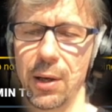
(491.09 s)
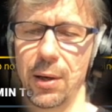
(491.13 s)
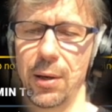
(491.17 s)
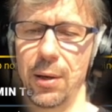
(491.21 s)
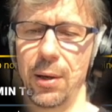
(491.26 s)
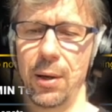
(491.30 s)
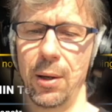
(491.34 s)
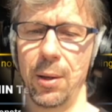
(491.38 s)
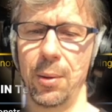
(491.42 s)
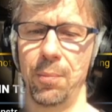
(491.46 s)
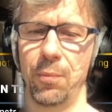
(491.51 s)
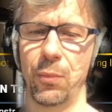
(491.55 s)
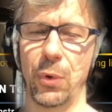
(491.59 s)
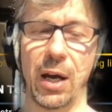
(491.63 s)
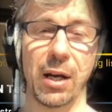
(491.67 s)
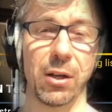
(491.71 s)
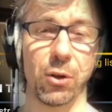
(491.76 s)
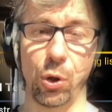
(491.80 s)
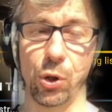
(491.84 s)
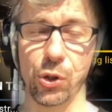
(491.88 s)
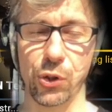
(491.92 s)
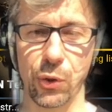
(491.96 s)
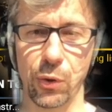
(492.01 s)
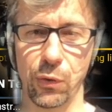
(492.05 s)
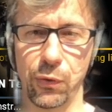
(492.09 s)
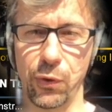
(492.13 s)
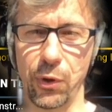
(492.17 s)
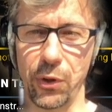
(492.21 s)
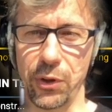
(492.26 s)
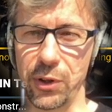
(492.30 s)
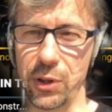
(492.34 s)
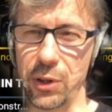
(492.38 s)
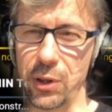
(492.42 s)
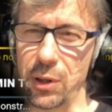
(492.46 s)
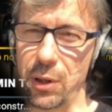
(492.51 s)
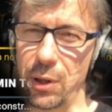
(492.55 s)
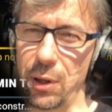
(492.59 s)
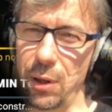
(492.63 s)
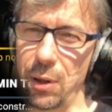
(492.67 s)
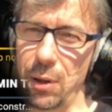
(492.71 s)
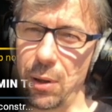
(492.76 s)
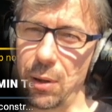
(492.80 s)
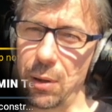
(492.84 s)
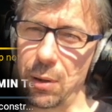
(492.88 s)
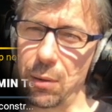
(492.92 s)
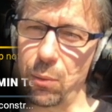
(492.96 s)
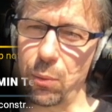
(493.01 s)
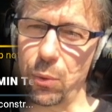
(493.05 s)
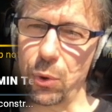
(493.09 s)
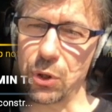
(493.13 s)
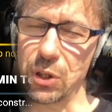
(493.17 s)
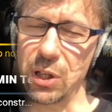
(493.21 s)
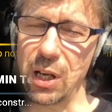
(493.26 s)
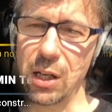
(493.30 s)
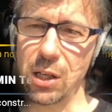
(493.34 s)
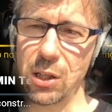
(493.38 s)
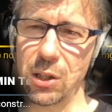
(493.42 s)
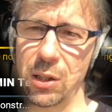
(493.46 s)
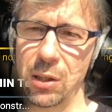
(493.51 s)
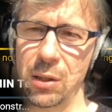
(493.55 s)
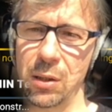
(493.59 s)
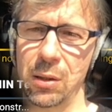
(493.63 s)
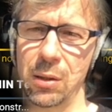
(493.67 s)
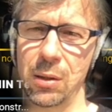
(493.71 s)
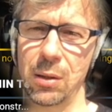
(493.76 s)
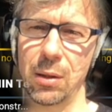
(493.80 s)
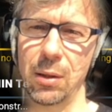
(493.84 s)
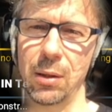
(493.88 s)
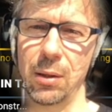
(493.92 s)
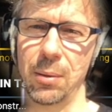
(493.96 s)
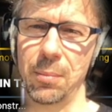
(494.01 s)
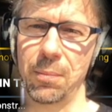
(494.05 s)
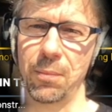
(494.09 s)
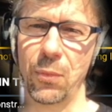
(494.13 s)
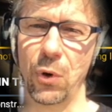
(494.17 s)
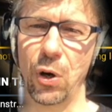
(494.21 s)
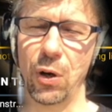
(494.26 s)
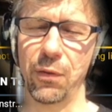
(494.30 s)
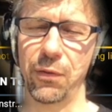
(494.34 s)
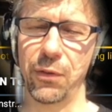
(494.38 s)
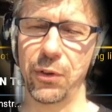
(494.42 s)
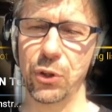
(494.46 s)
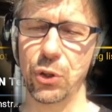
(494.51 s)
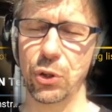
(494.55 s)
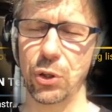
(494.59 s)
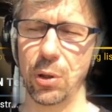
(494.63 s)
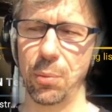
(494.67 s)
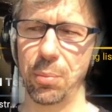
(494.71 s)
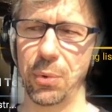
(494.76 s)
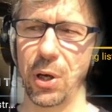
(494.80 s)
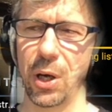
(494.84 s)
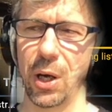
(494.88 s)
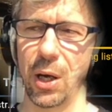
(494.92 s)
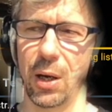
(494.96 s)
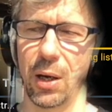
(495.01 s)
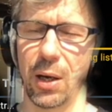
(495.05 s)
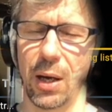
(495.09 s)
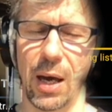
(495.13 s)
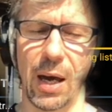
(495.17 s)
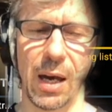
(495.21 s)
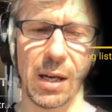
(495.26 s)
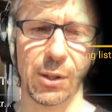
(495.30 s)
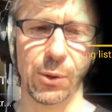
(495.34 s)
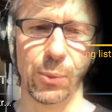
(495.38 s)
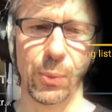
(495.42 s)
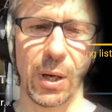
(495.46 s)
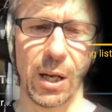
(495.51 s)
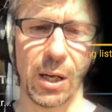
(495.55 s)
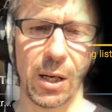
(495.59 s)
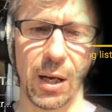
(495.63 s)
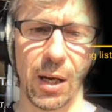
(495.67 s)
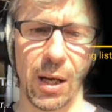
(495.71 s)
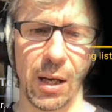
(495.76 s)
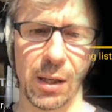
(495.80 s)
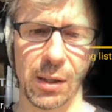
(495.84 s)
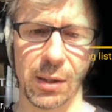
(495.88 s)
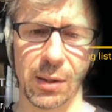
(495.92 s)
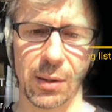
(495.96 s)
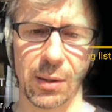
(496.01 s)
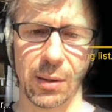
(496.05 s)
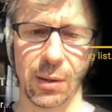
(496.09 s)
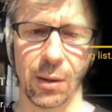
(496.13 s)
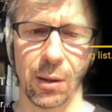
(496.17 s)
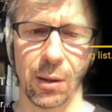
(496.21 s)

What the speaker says: and also for the rotation of the ship, as well as